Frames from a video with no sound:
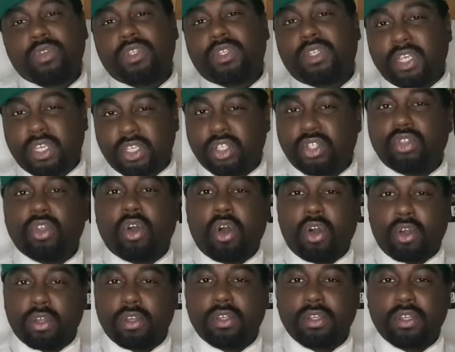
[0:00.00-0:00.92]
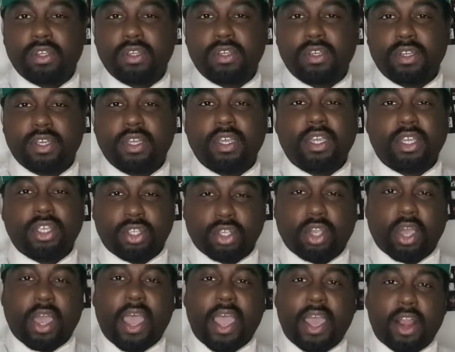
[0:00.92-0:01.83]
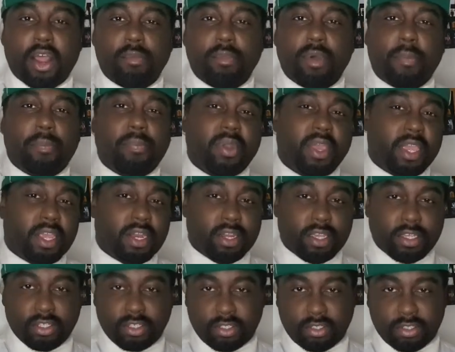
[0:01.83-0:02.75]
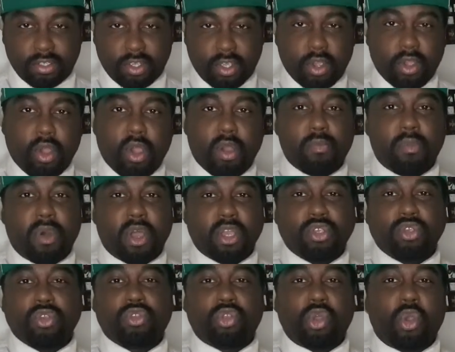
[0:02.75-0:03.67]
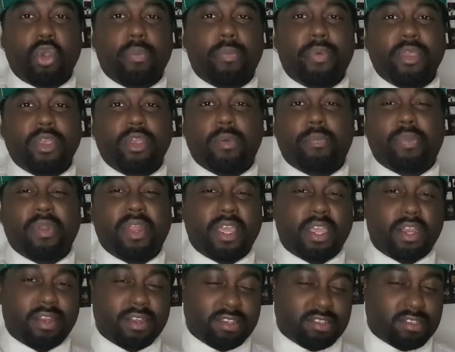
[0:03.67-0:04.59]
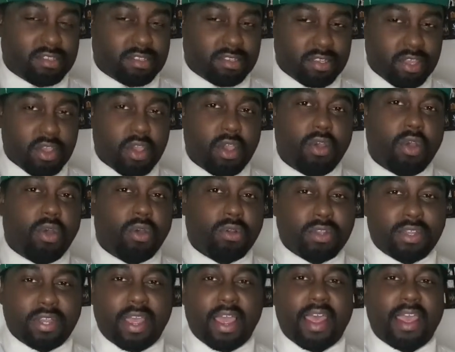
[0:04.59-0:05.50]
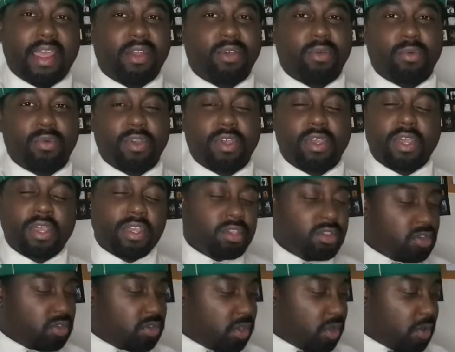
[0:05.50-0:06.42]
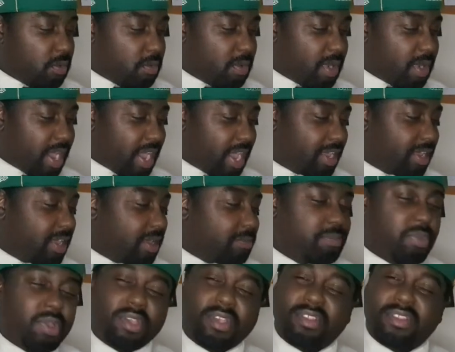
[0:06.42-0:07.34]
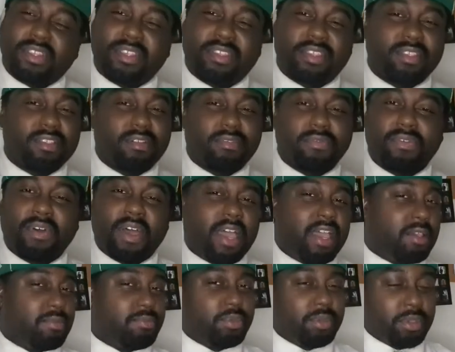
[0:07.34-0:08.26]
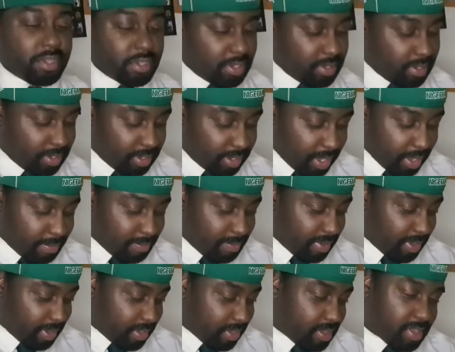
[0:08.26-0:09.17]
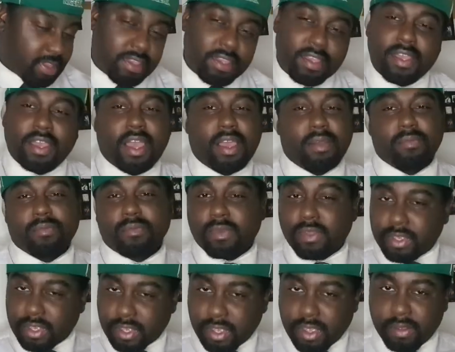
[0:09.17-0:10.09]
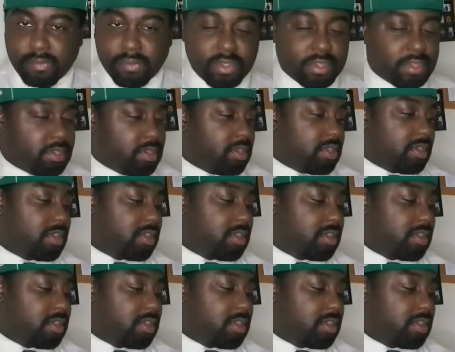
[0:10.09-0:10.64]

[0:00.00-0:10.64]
This song is going on my playlist, on my Utopia playlist, on Tidal. You know why? Because this is a vibe. Get me? Get me?